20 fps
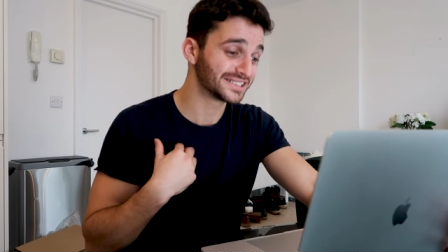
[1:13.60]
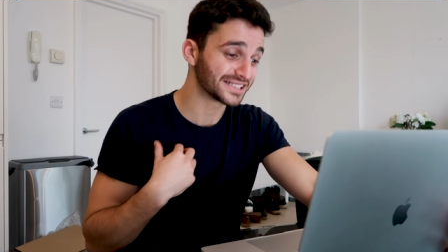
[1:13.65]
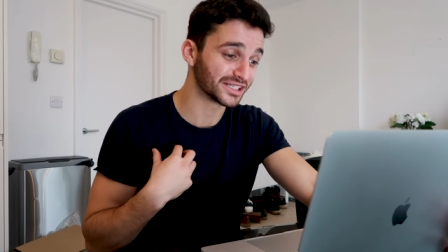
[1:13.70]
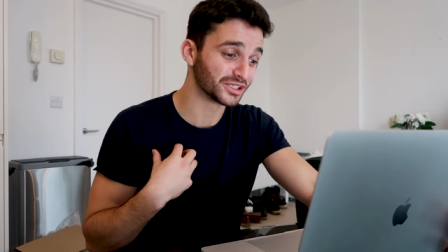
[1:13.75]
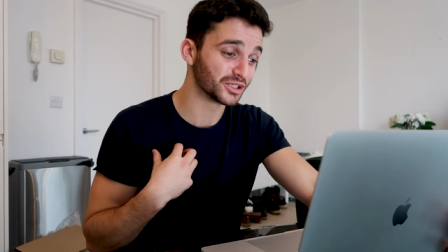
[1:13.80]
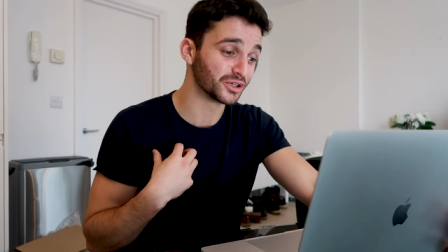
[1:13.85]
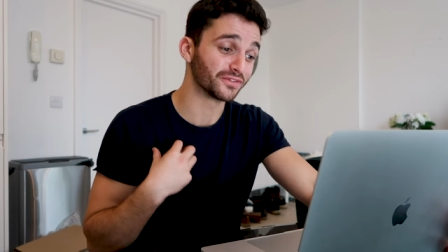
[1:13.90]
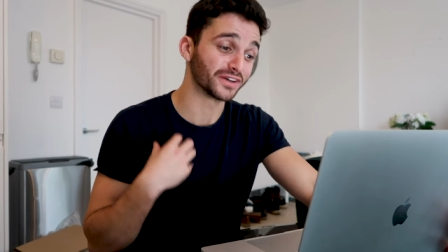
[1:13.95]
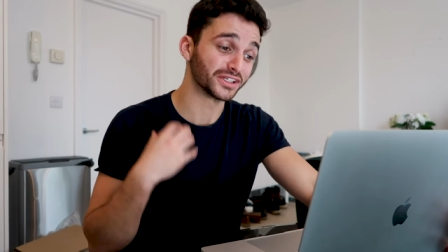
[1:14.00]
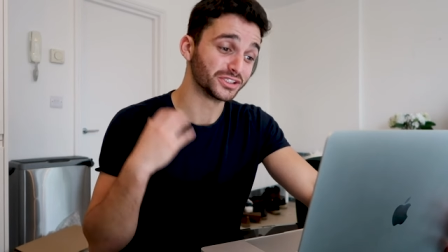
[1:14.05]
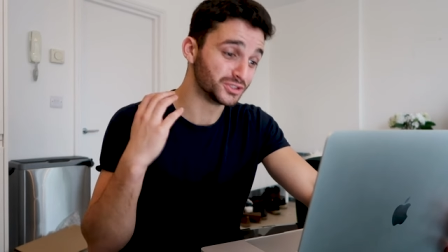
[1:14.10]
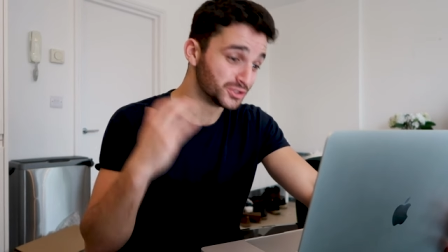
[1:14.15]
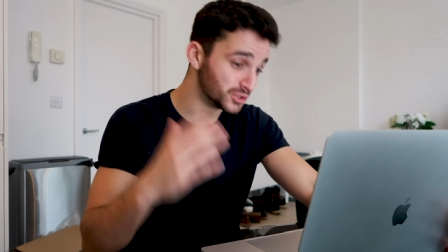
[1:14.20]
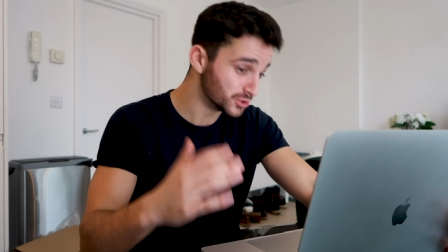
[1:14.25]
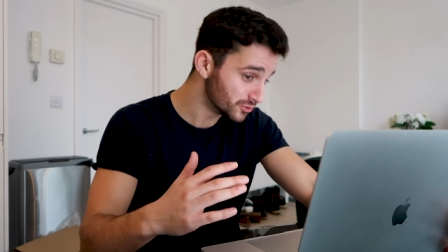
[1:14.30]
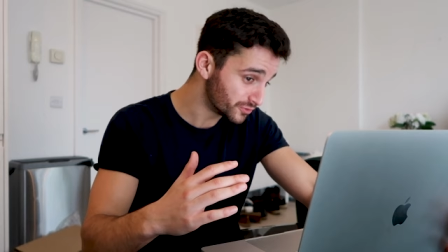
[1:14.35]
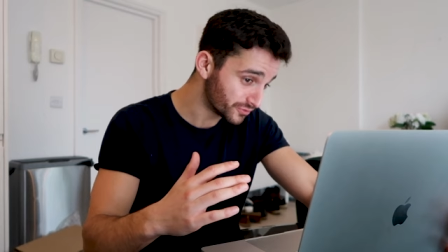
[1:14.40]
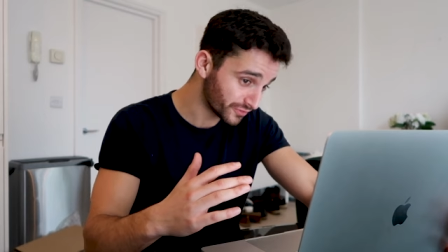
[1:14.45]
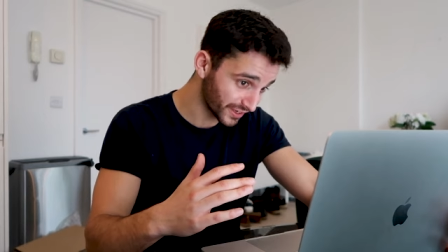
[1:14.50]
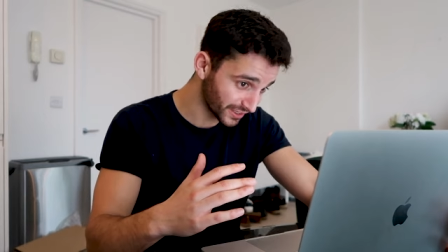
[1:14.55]
least I know if I
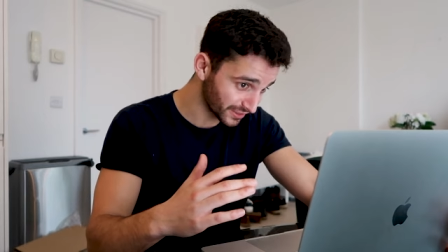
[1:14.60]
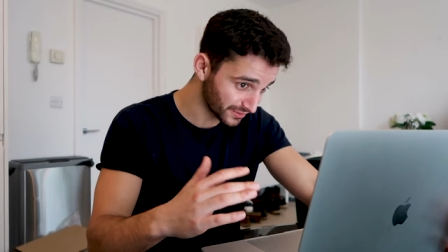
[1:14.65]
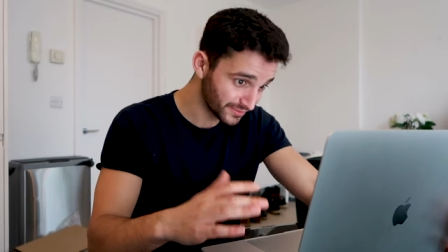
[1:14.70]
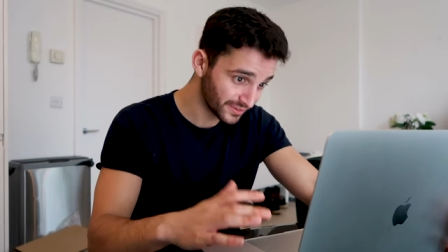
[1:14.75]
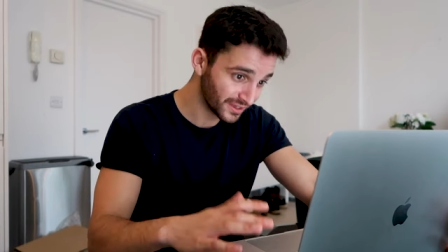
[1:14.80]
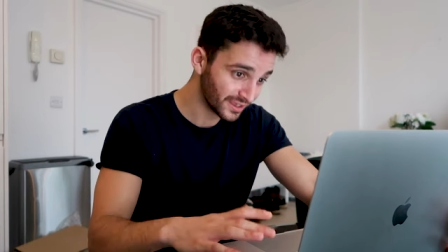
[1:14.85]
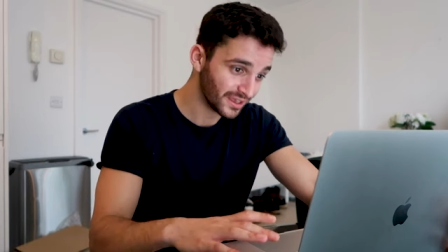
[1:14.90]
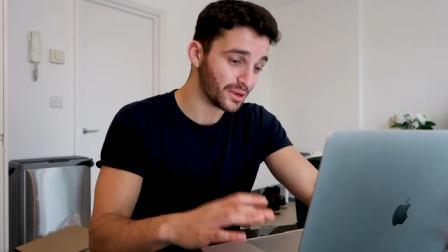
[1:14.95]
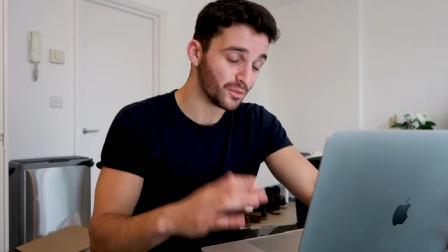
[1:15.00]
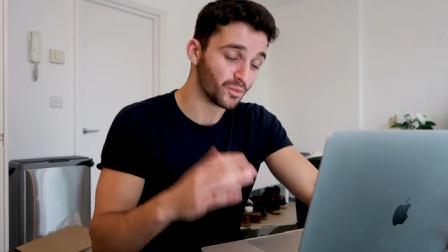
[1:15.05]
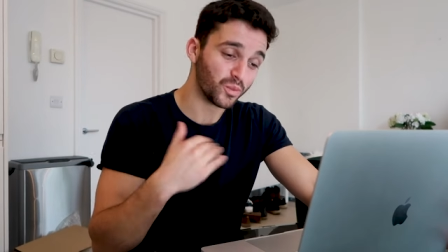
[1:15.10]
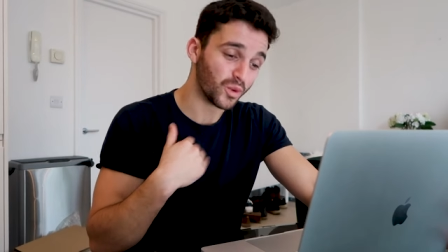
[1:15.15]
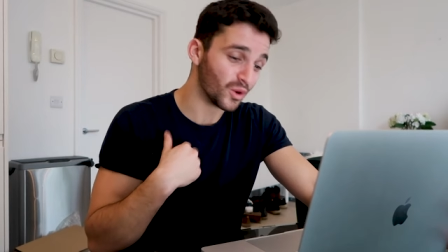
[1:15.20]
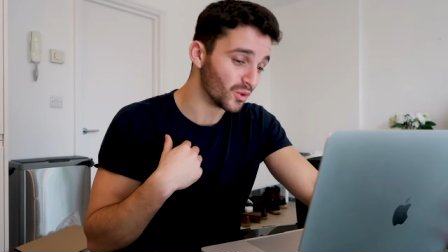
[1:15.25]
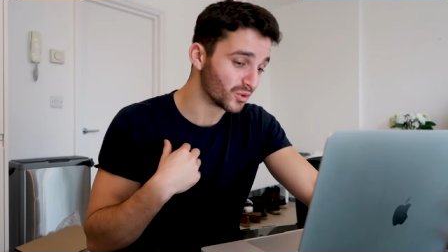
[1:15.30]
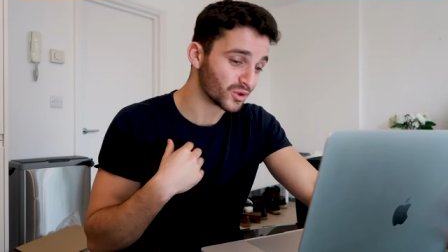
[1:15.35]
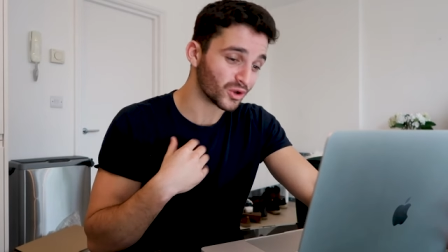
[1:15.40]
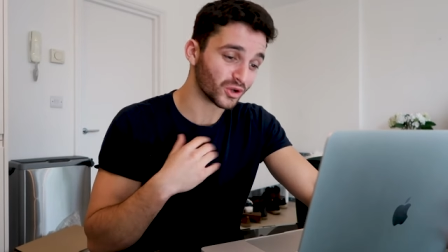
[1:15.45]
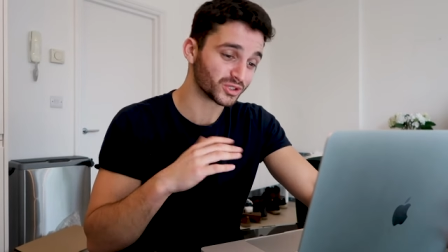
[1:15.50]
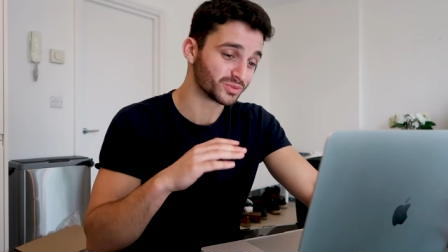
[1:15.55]
do fail, it
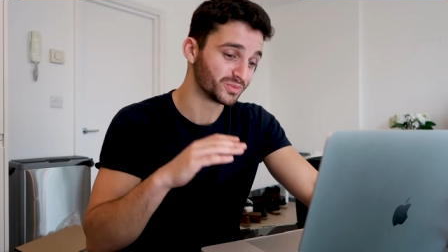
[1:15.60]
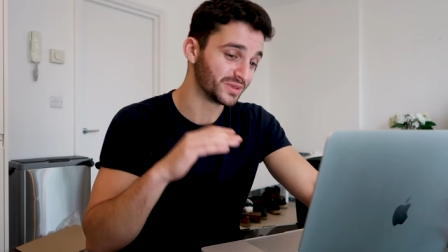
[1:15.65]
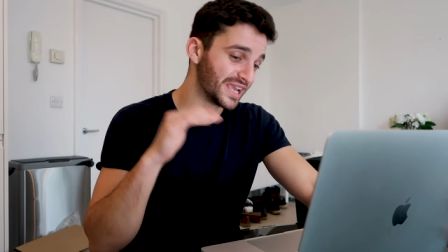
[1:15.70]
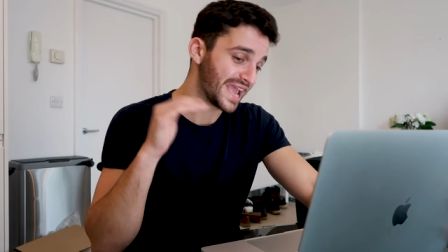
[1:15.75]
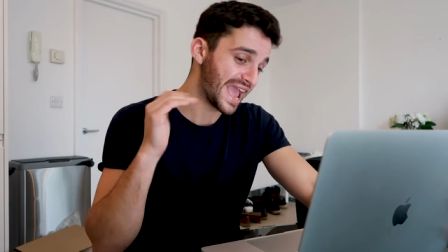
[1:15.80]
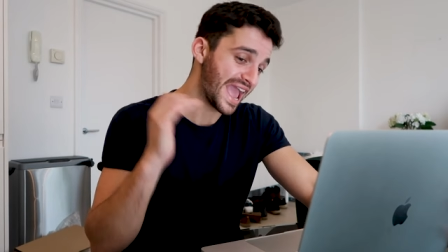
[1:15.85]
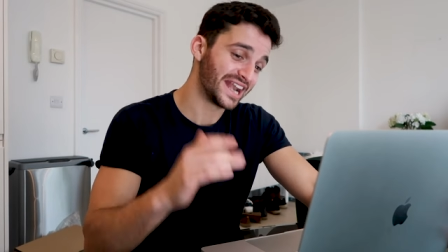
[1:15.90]
won't cost me